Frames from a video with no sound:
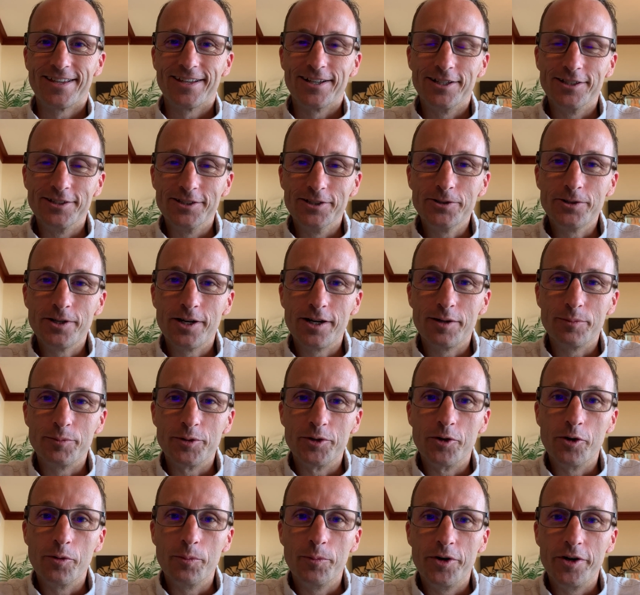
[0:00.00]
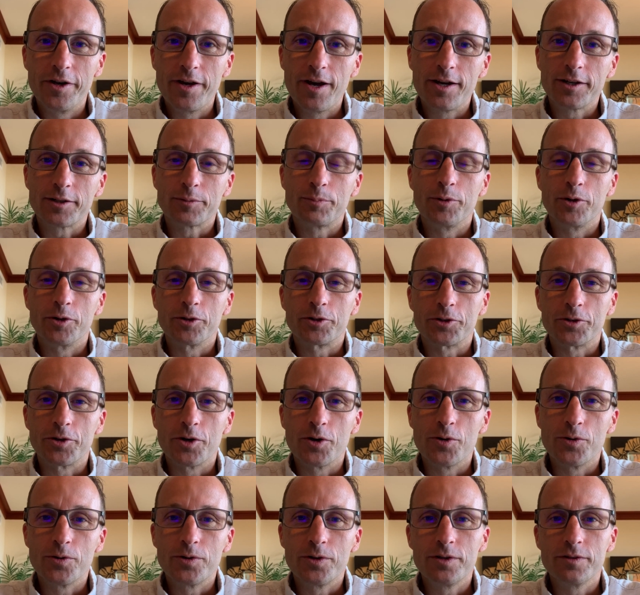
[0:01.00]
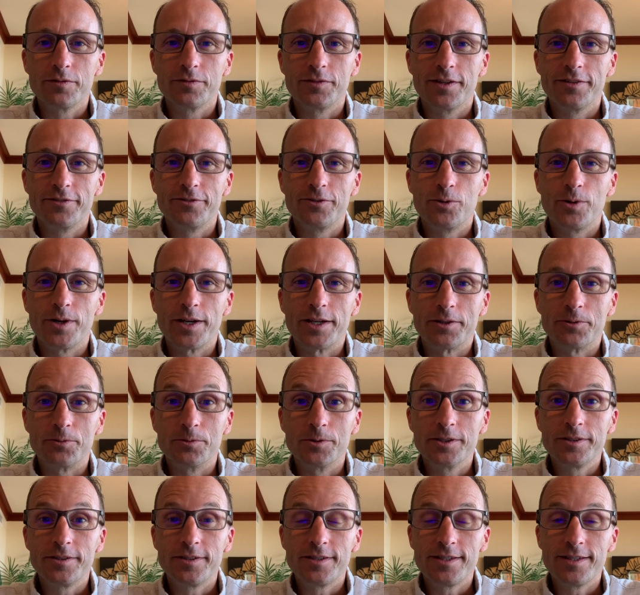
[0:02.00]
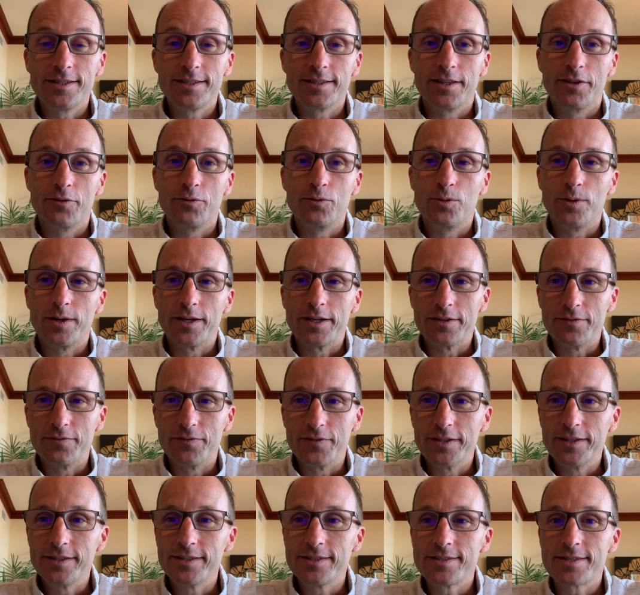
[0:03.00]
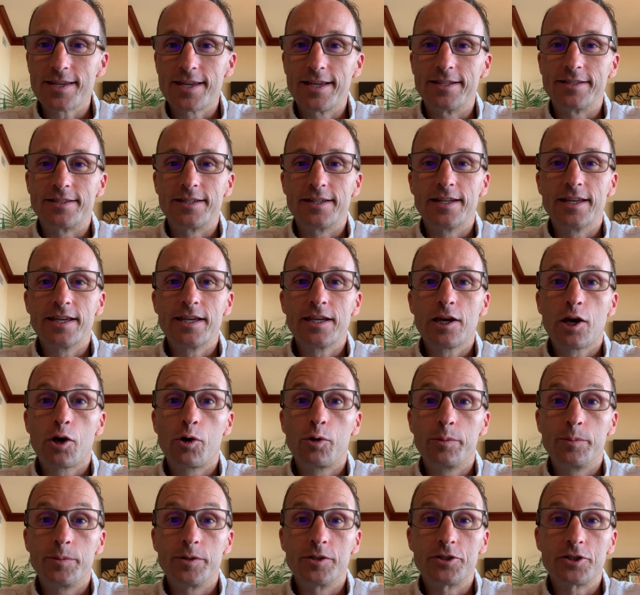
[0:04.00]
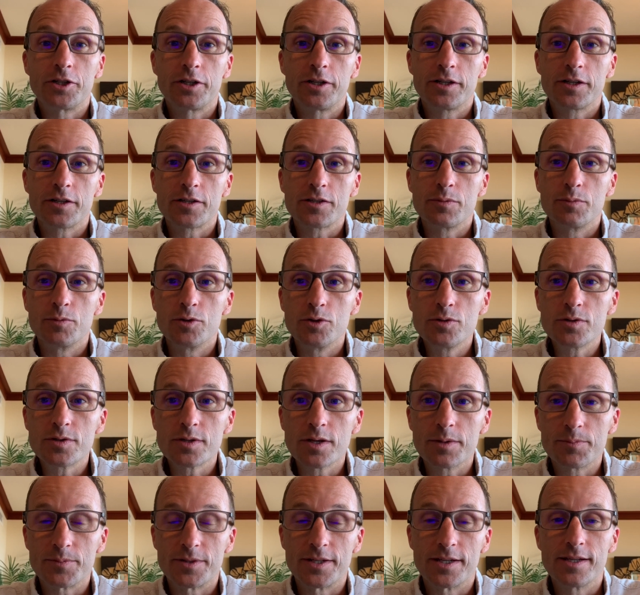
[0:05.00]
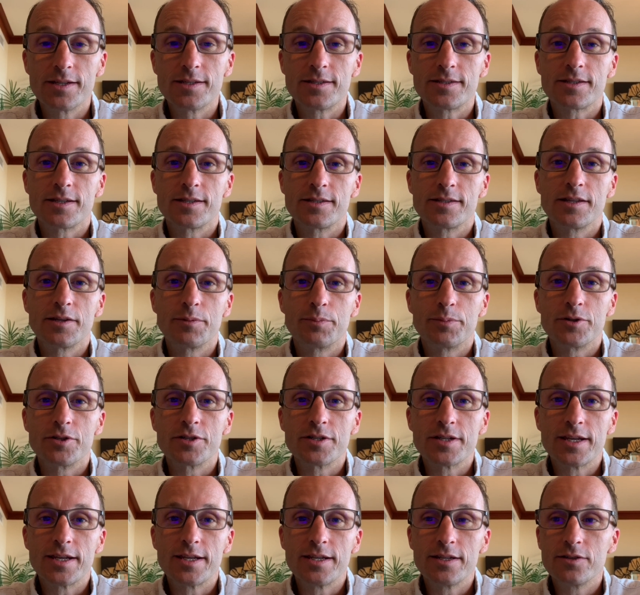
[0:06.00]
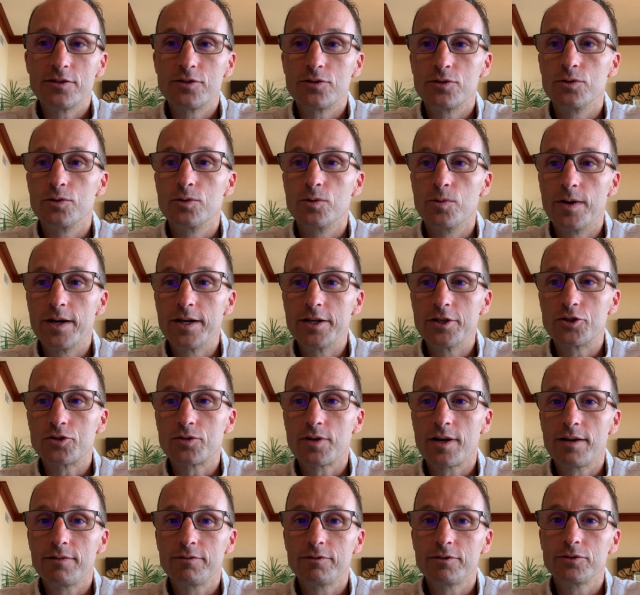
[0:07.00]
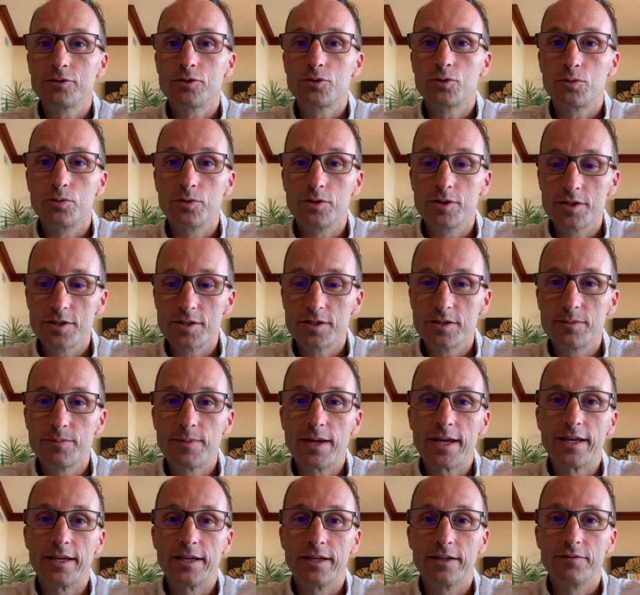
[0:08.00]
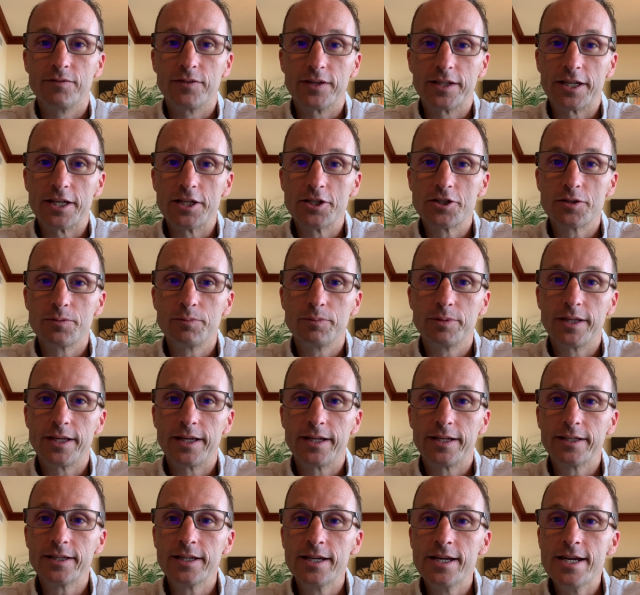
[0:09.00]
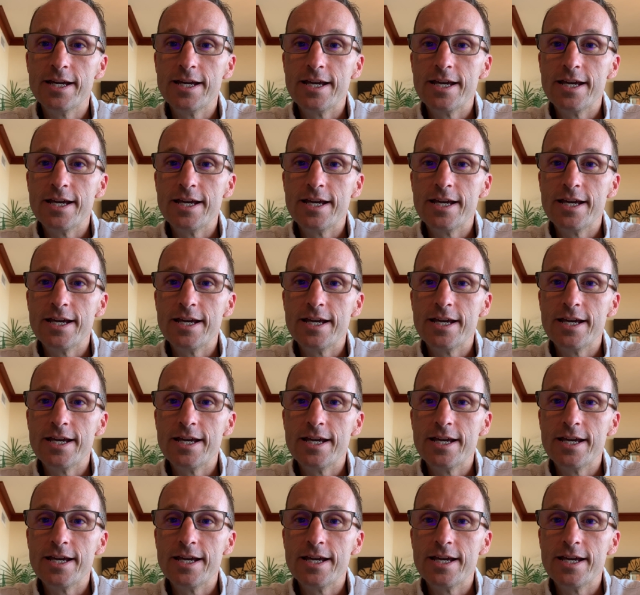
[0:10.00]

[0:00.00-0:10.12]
Aloha, I'm Monroe Murdoch, broker owner of Love Hawaii Realty and Love Hawaii Villas, and today I will be sharing some news updates as they pertain to Hawaii travel, tourism, and vacation planning.